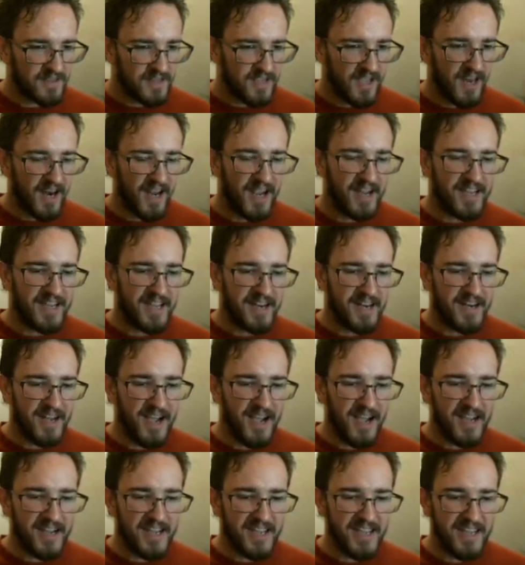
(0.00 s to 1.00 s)
God, I
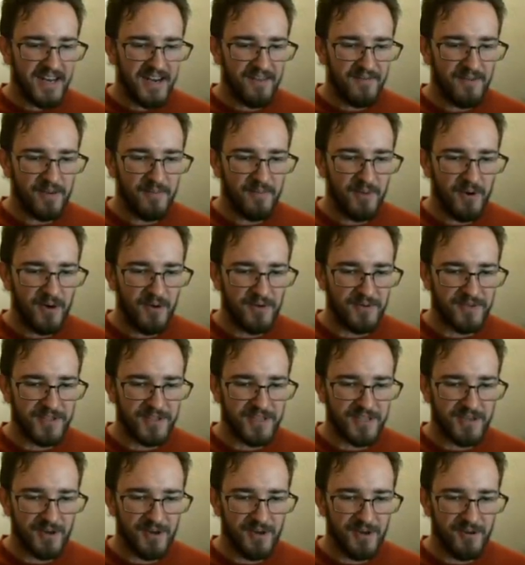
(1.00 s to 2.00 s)
cannot get every bolt.
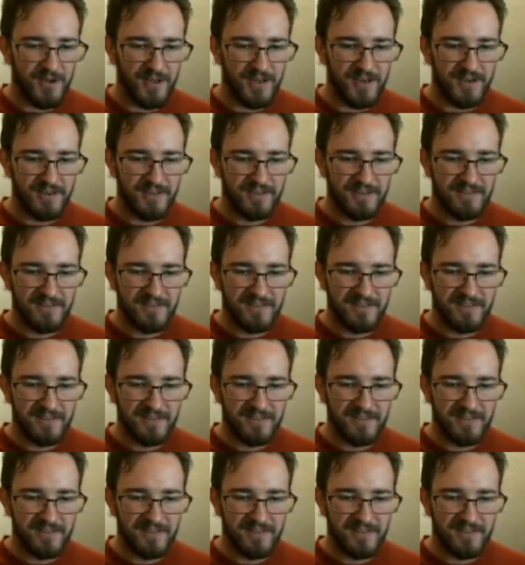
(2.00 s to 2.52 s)
Screw it.